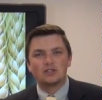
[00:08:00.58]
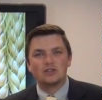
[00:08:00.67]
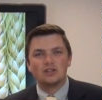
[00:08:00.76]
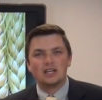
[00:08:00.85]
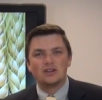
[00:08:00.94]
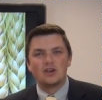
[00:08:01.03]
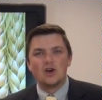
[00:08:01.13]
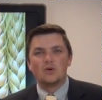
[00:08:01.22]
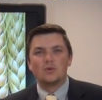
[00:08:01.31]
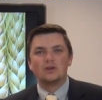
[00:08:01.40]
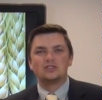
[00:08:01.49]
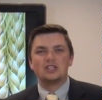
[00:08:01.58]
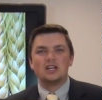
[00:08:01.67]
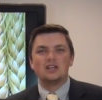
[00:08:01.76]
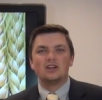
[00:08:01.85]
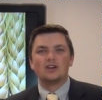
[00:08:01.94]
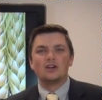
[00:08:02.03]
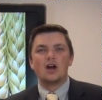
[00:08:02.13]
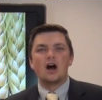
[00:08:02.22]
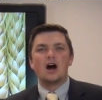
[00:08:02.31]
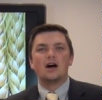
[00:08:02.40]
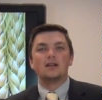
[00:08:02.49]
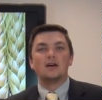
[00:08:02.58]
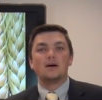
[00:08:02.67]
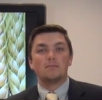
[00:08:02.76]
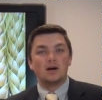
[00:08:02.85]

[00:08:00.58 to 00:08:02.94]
for tuning in. We'll see you here on uh,